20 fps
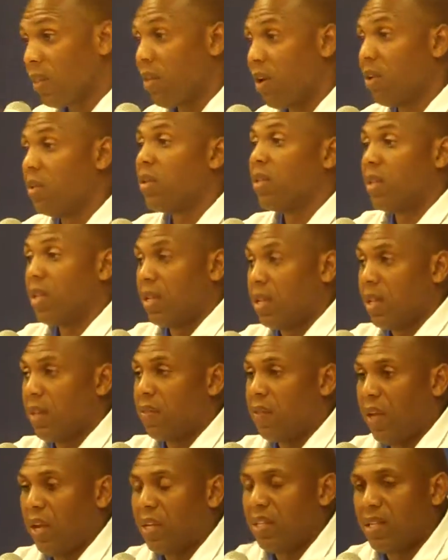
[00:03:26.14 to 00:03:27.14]
I thought
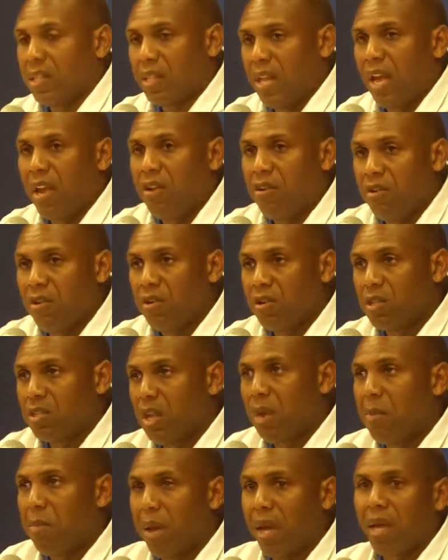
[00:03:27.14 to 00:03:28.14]
the thing that they're doing
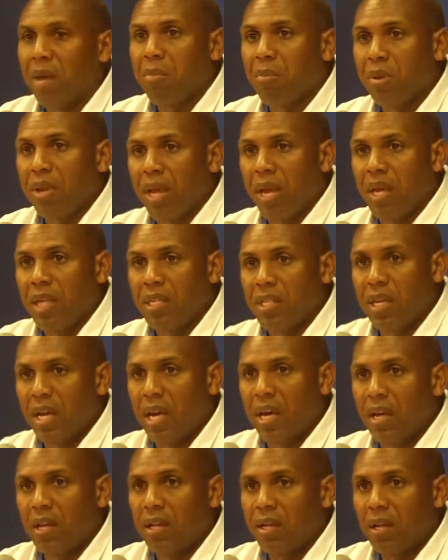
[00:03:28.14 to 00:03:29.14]
is they're making plays
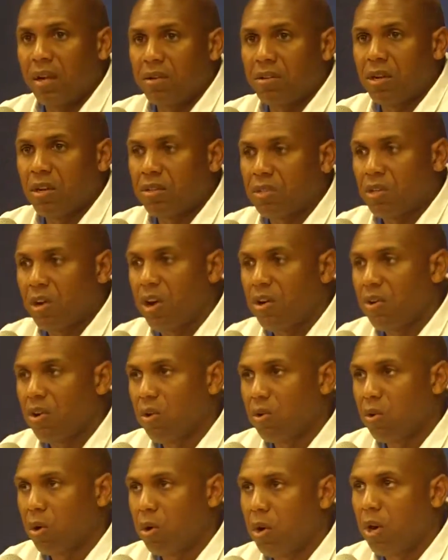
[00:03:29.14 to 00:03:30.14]
now. As they're
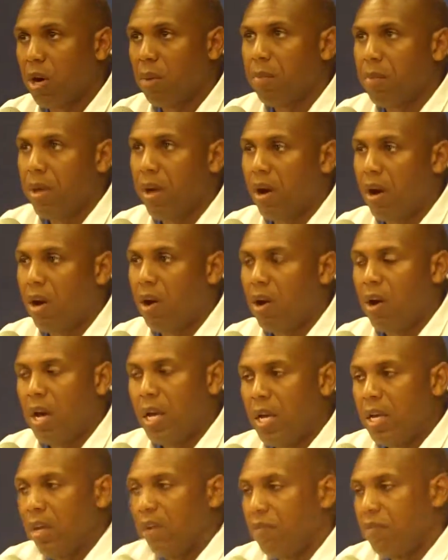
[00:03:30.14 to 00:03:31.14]
starting to grow up, they
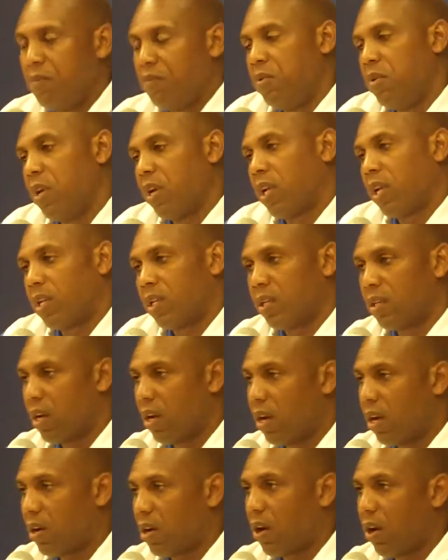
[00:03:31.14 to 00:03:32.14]
all look at
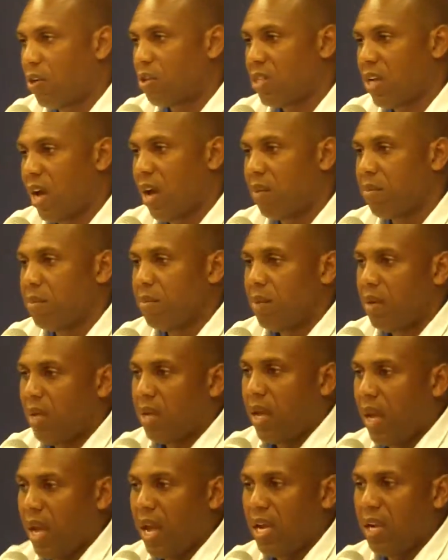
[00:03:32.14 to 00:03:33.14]
our top
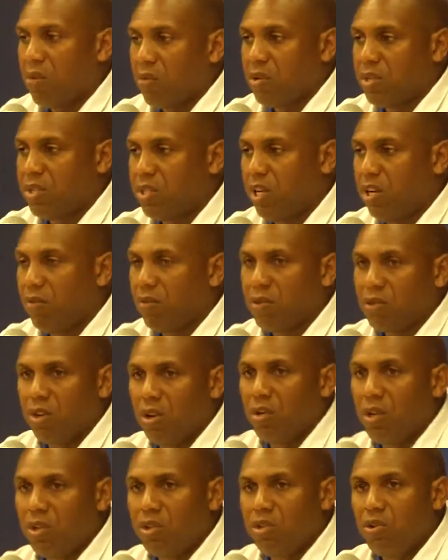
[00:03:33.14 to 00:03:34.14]
eight
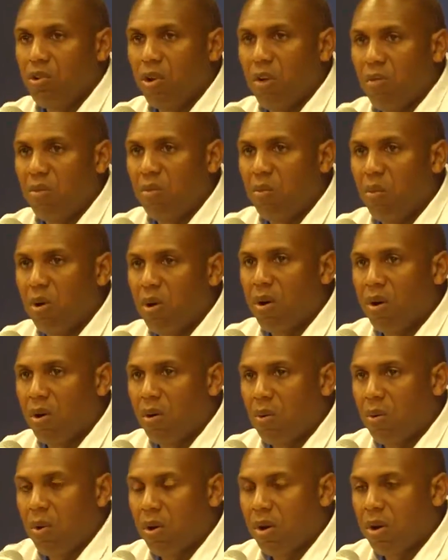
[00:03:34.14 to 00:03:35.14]
receivers. The only two of them
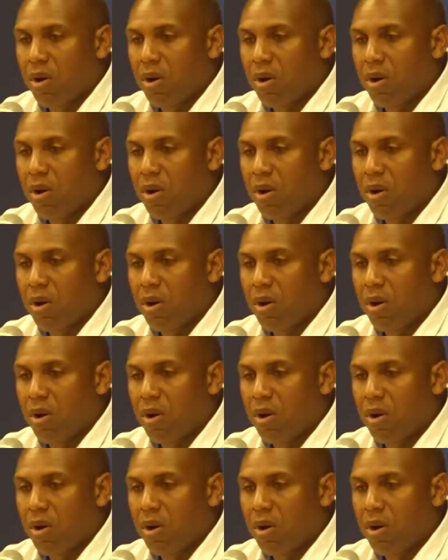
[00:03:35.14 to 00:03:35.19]
were